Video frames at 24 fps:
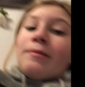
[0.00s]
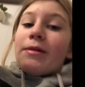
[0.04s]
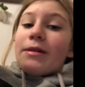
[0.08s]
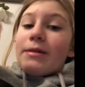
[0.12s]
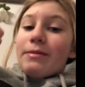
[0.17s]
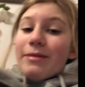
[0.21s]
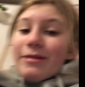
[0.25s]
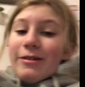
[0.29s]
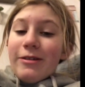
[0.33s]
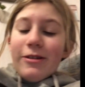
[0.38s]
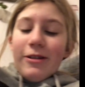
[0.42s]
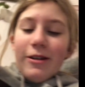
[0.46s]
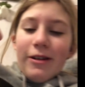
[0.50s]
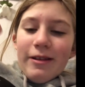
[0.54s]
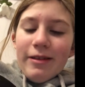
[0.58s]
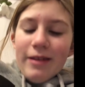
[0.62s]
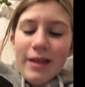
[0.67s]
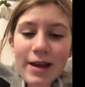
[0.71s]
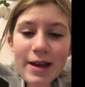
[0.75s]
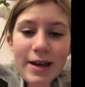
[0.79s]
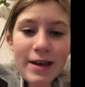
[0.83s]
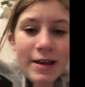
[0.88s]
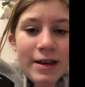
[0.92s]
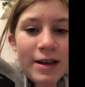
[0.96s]
make sure to
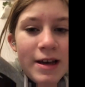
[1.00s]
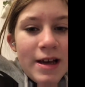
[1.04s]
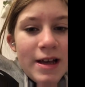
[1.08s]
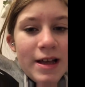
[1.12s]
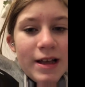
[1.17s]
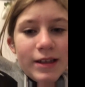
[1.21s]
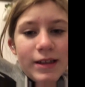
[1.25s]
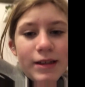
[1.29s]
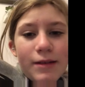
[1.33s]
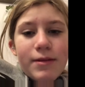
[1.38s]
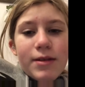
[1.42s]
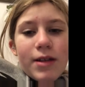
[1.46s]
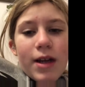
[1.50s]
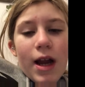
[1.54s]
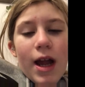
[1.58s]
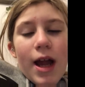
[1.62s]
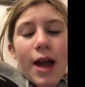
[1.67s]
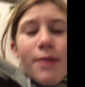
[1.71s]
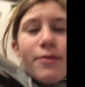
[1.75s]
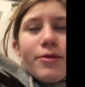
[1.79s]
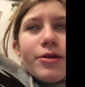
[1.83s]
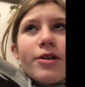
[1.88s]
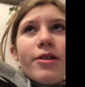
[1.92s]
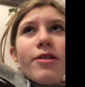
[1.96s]
like, subscribe,
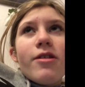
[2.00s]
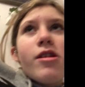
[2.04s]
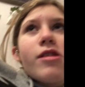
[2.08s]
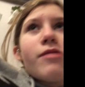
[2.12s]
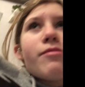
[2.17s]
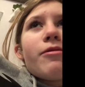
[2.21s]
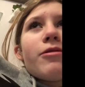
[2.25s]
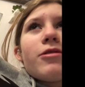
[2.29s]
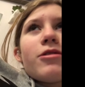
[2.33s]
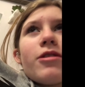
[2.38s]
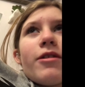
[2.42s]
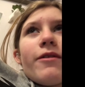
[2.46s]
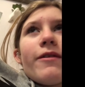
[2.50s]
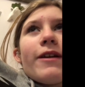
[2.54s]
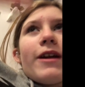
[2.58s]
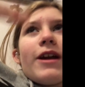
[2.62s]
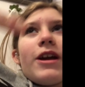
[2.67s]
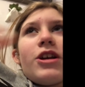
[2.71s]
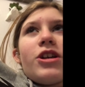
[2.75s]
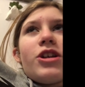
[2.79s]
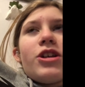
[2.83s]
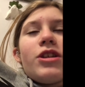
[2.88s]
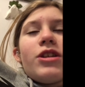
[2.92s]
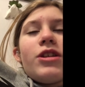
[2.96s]
turn on those post
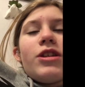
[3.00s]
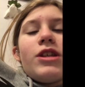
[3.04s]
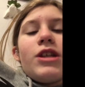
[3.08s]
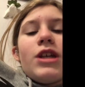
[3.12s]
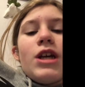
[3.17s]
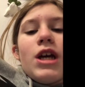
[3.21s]
notifications